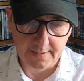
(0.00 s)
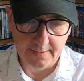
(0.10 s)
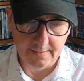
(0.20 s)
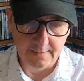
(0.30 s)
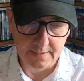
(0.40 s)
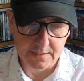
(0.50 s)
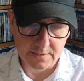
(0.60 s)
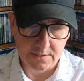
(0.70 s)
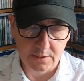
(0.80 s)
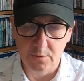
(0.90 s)
in
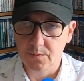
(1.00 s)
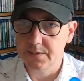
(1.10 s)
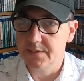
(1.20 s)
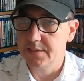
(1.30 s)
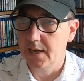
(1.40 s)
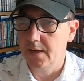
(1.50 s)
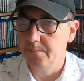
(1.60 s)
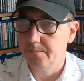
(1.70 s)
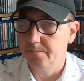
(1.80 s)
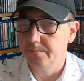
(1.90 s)
this who is,
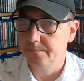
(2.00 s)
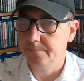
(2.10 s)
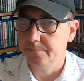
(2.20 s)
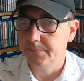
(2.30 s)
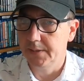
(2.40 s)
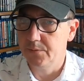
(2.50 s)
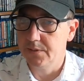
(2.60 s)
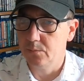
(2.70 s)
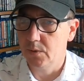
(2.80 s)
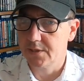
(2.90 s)
he was
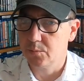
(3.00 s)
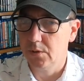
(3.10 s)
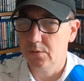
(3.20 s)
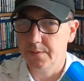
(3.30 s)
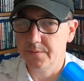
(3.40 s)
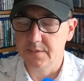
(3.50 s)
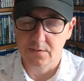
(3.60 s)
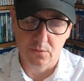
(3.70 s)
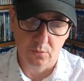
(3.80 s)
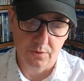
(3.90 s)
in Westworld, he was in
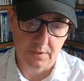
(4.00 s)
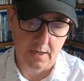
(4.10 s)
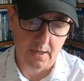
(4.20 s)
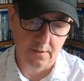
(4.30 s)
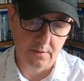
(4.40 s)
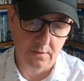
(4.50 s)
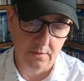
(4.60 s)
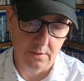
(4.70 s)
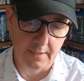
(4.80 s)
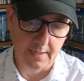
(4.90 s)
Source Code,
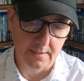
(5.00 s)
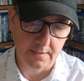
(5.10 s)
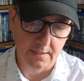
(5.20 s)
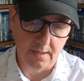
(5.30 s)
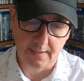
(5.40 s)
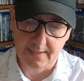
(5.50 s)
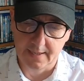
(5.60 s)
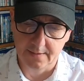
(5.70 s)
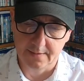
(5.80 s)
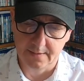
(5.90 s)
good actor. I
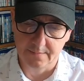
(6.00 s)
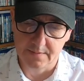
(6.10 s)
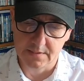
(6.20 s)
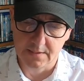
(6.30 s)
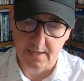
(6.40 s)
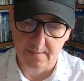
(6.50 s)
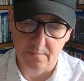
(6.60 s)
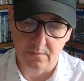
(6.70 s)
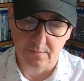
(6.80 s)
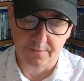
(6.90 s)
can't think of his name
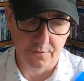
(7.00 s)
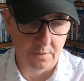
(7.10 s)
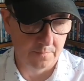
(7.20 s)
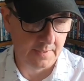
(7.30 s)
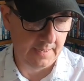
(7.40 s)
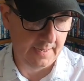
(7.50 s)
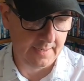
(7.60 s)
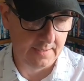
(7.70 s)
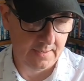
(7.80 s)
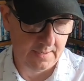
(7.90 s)
off the top of my
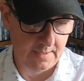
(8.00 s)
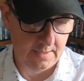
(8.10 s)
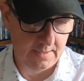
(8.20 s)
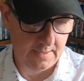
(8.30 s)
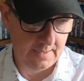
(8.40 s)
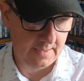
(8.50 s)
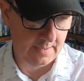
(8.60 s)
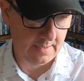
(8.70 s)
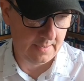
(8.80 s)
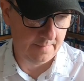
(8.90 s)
head.
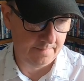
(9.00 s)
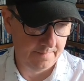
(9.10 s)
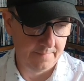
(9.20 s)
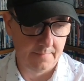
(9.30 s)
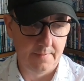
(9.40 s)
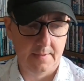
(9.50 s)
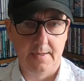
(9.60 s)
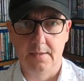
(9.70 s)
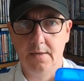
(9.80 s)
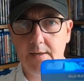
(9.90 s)

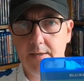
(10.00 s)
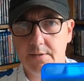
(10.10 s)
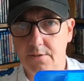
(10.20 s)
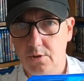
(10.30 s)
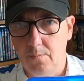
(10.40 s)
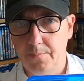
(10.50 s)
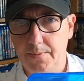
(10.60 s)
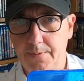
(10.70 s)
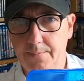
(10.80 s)
That guy at the top.